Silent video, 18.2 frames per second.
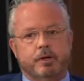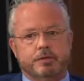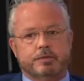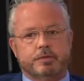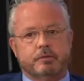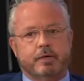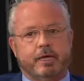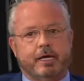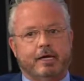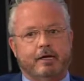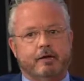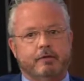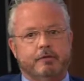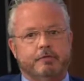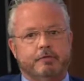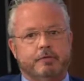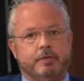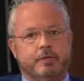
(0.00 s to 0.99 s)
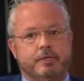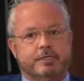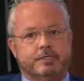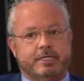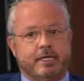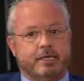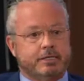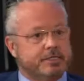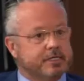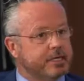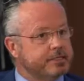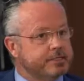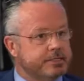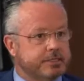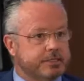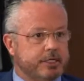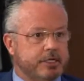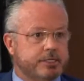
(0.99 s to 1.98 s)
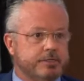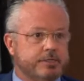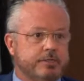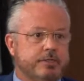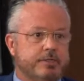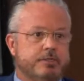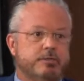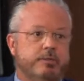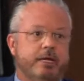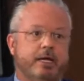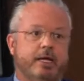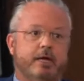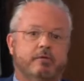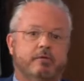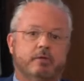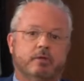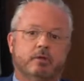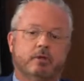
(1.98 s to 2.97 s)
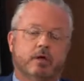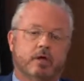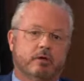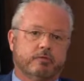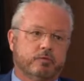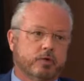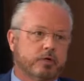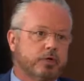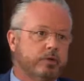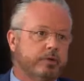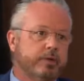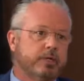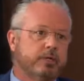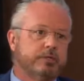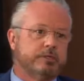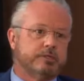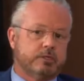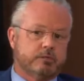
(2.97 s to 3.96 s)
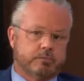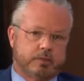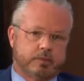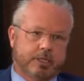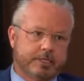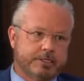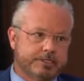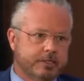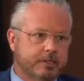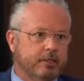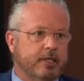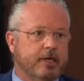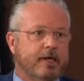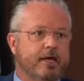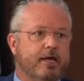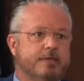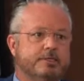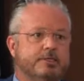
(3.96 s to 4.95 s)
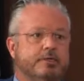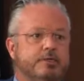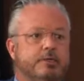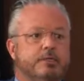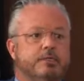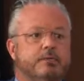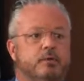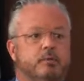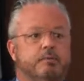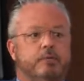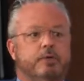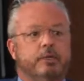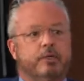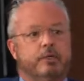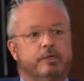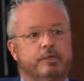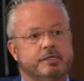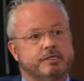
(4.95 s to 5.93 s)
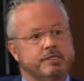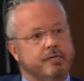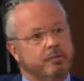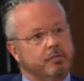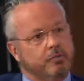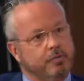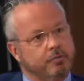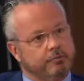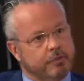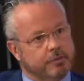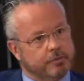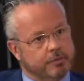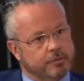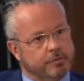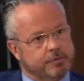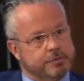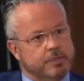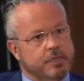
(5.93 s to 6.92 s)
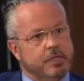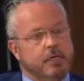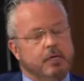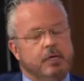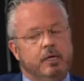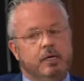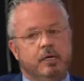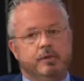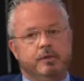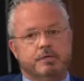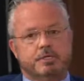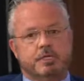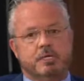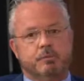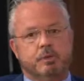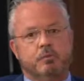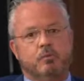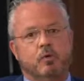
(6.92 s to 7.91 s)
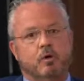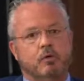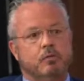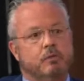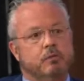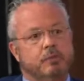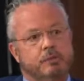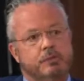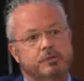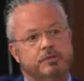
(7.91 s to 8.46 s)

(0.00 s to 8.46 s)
We also have sanitizing stations. We have a lot of work going into plexiglass and things that we're putting in to separate voters. There's going to be more